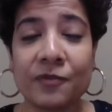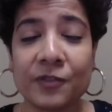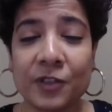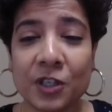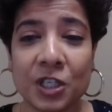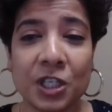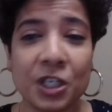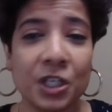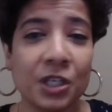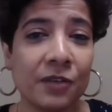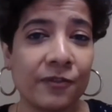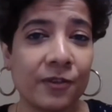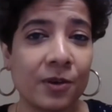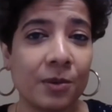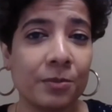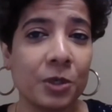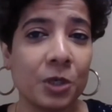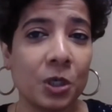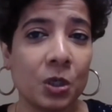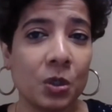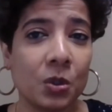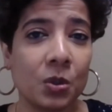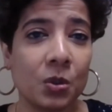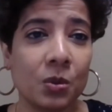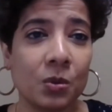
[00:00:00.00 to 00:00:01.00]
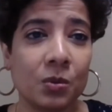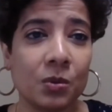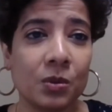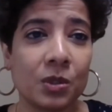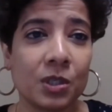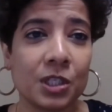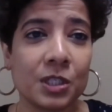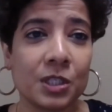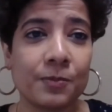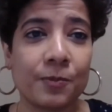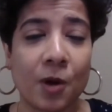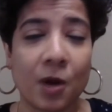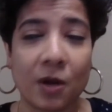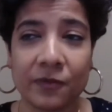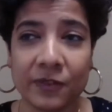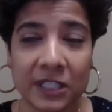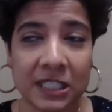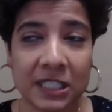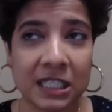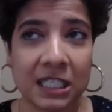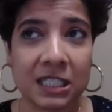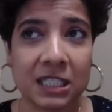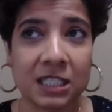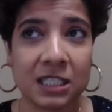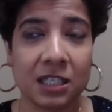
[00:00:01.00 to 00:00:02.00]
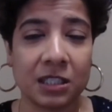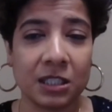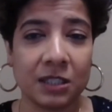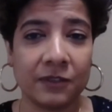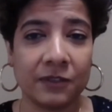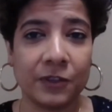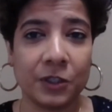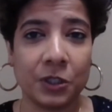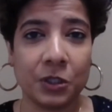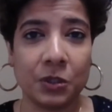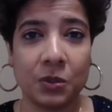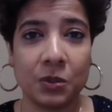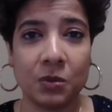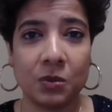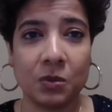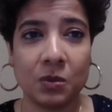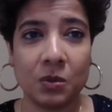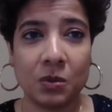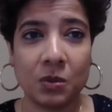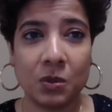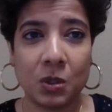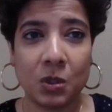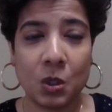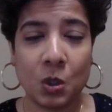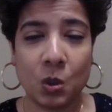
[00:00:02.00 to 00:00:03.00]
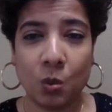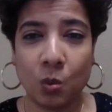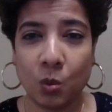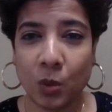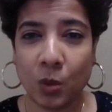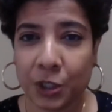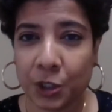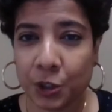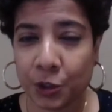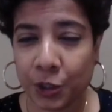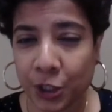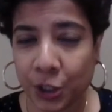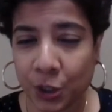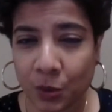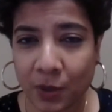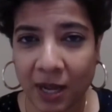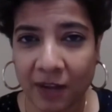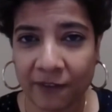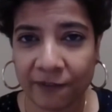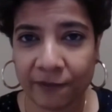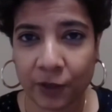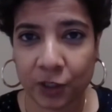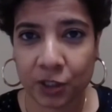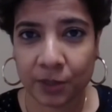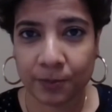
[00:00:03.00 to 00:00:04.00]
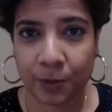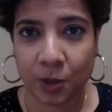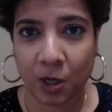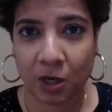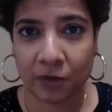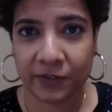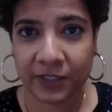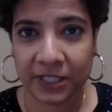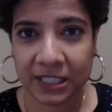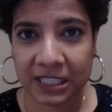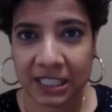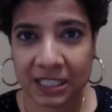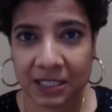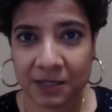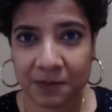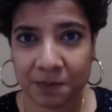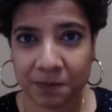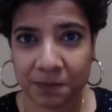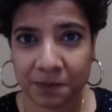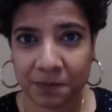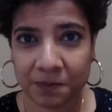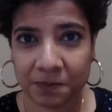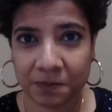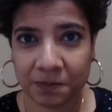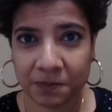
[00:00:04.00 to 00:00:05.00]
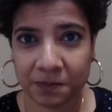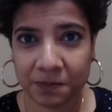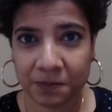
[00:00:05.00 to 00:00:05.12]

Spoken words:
I often hear from you, this province has nothing for you. What do you have for the province?